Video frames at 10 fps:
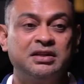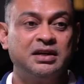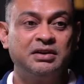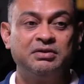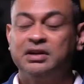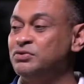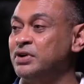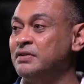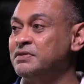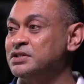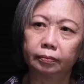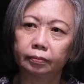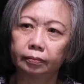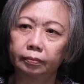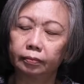Then I don't have to have it checked.
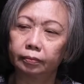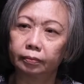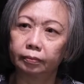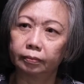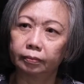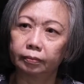I get it done.